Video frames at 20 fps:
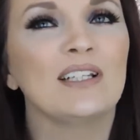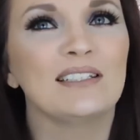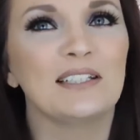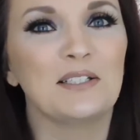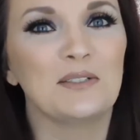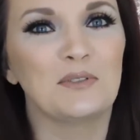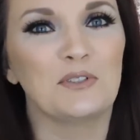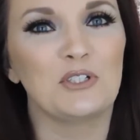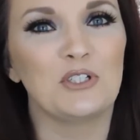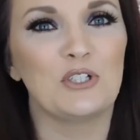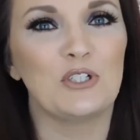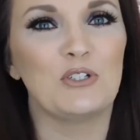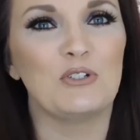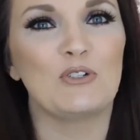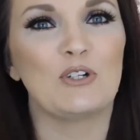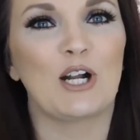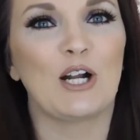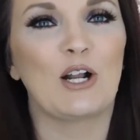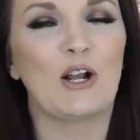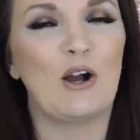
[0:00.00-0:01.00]
because that's what you do
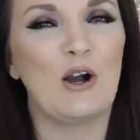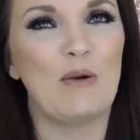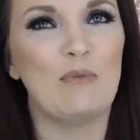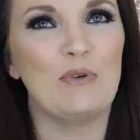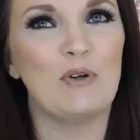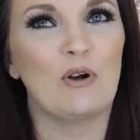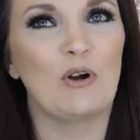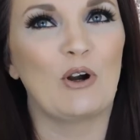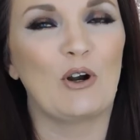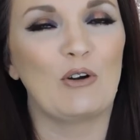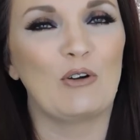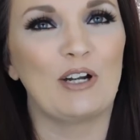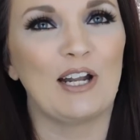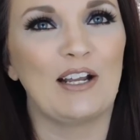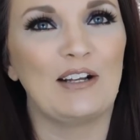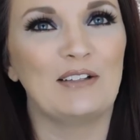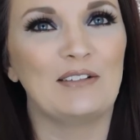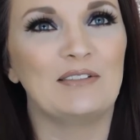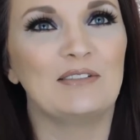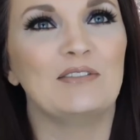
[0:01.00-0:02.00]
to try to calm your heart
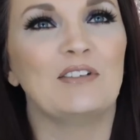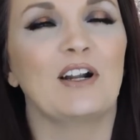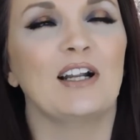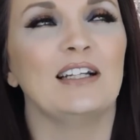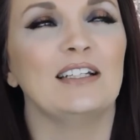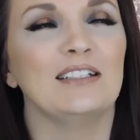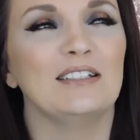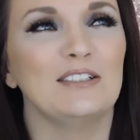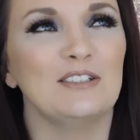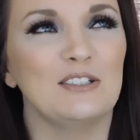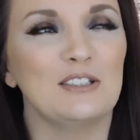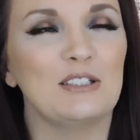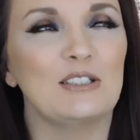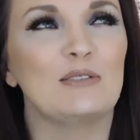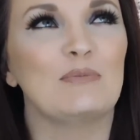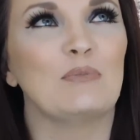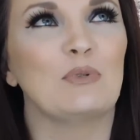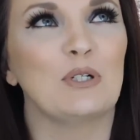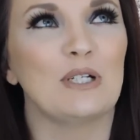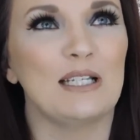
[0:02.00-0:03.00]
down, right? You
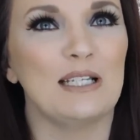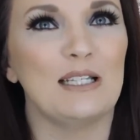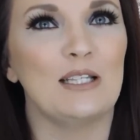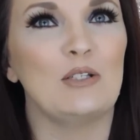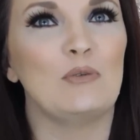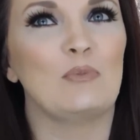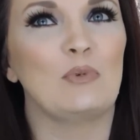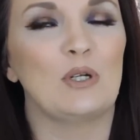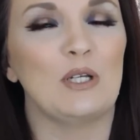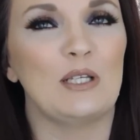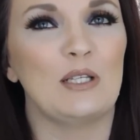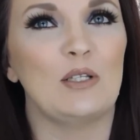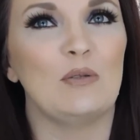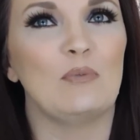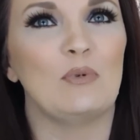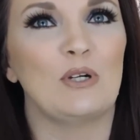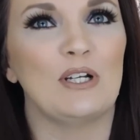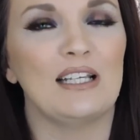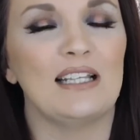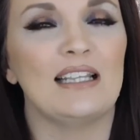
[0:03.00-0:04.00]
just breathe, you breathe, you
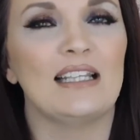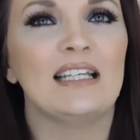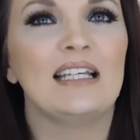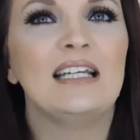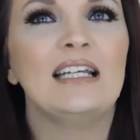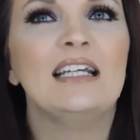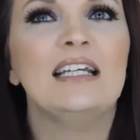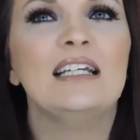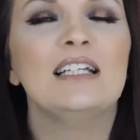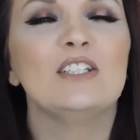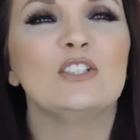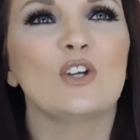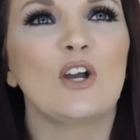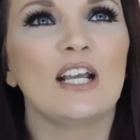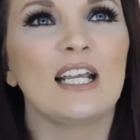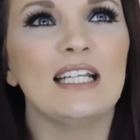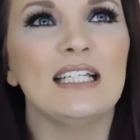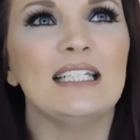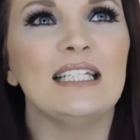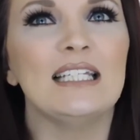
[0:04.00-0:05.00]
breathe. So
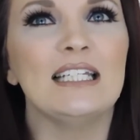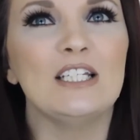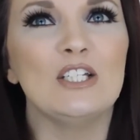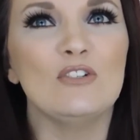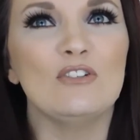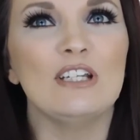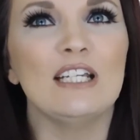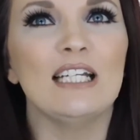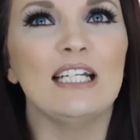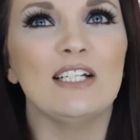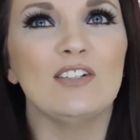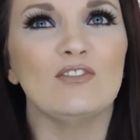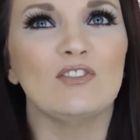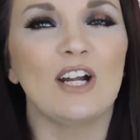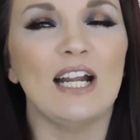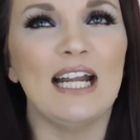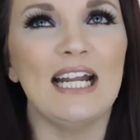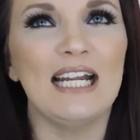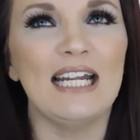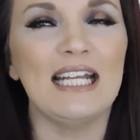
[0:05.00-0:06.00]
I continue getting
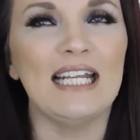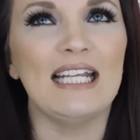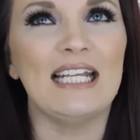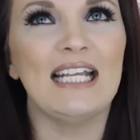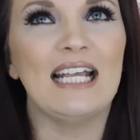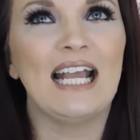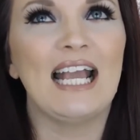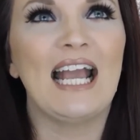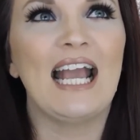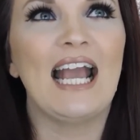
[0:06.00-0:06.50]
ready,